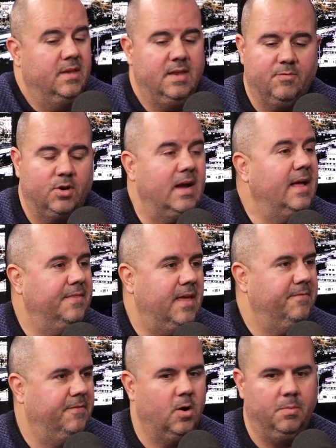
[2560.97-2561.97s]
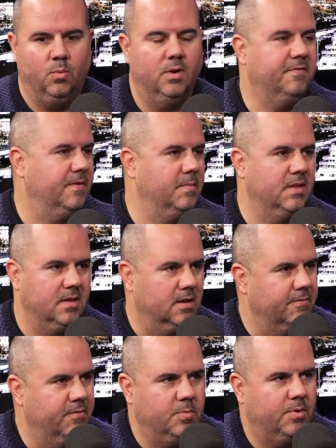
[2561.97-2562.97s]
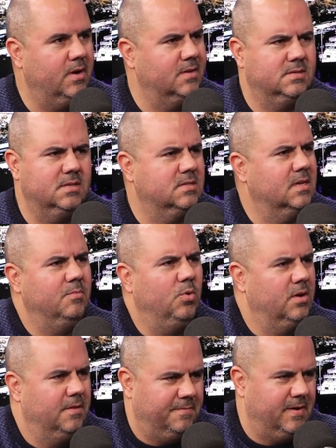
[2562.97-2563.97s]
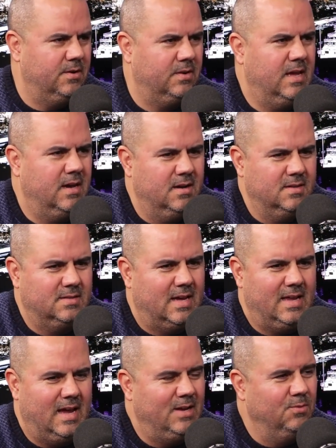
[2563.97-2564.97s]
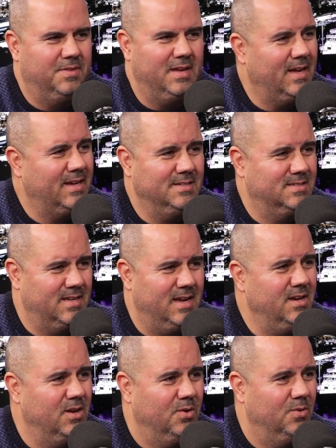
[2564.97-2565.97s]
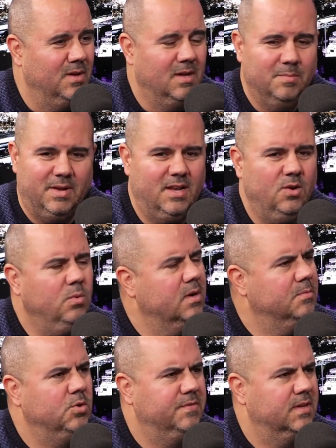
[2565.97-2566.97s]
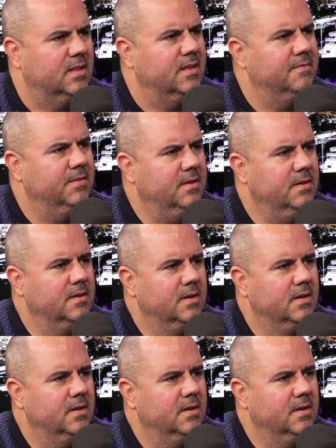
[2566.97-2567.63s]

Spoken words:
It never got that far, but what if I'm in the interview process and I'm one of the final candidates? I don't think I can say no, but I don't want to move to Cleveland.